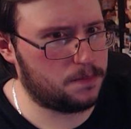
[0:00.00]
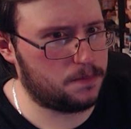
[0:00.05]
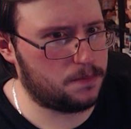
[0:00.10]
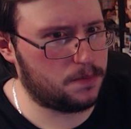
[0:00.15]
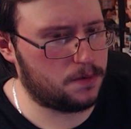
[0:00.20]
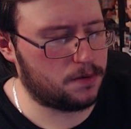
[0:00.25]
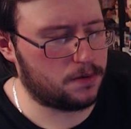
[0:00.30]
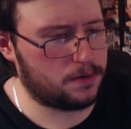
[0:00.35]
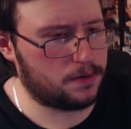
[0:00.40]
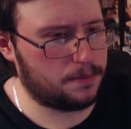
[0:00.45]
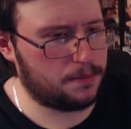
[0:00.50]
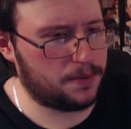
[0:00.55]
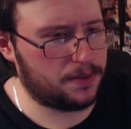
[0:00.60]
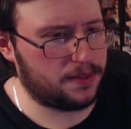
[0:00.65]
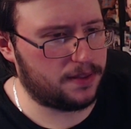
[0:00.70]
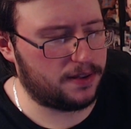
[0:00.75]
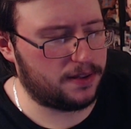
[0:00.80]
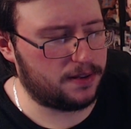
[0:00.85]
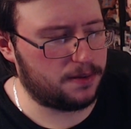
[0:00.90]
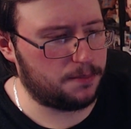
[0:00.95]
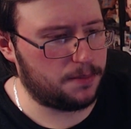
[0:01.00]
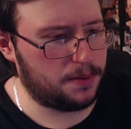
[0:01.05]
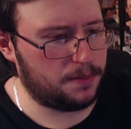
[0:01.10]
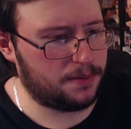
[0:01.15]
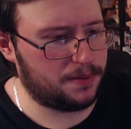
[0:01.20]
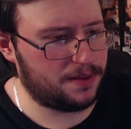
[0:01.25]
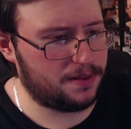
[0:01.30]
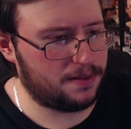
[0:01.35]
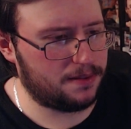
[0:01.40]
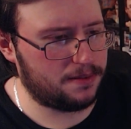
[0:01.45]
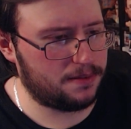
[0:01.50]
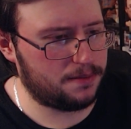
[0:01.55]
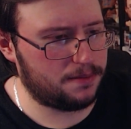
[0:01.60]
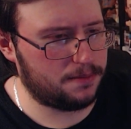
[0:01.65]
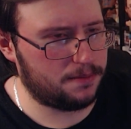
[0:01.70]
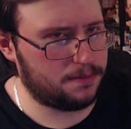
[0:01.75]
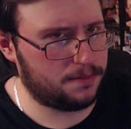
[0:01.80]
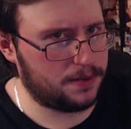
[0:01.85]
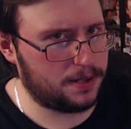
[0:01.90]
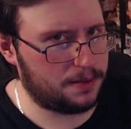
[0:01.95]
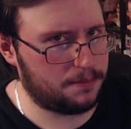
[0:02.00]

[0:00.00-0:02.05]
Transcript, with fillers: Or am I thinking of the baby? I